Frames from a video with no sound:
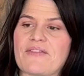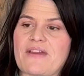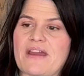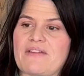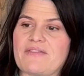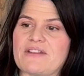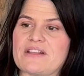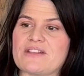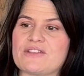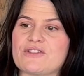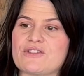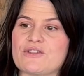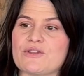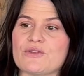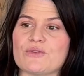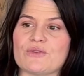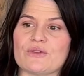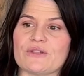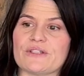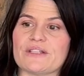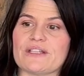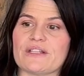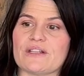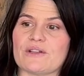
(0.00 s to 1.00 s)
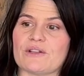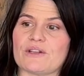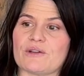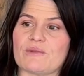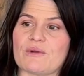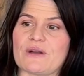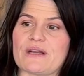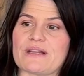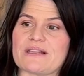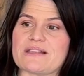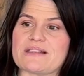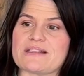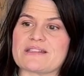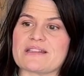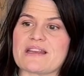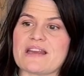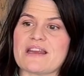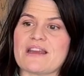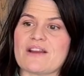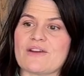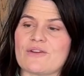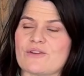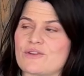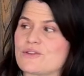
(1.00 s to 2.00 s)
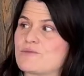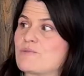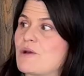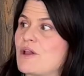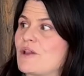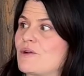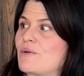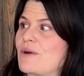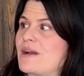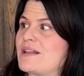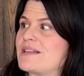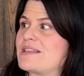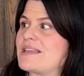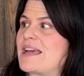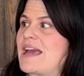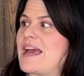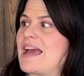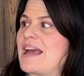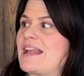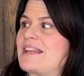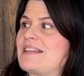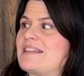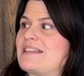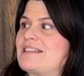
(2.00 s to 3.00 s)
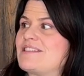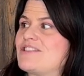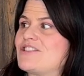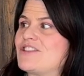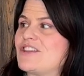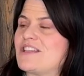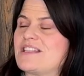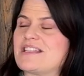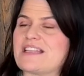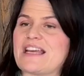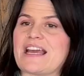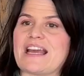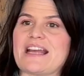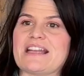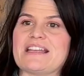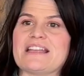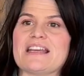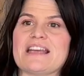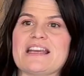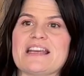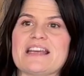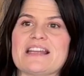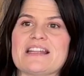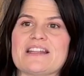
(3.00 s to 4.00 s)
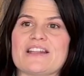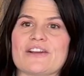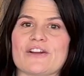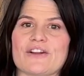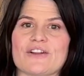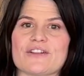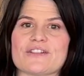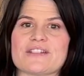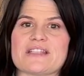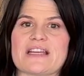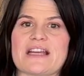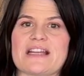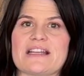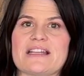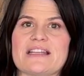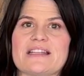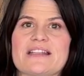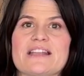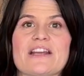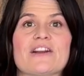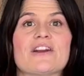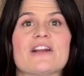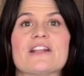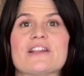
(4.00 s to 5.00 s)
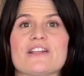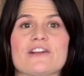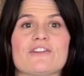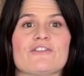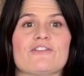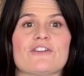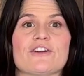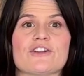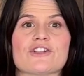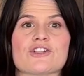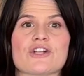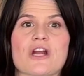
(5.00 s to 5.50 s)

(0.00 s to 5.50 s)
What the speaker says: they have these 2 littler ones, or smaller ones. And the girl said, they're in their first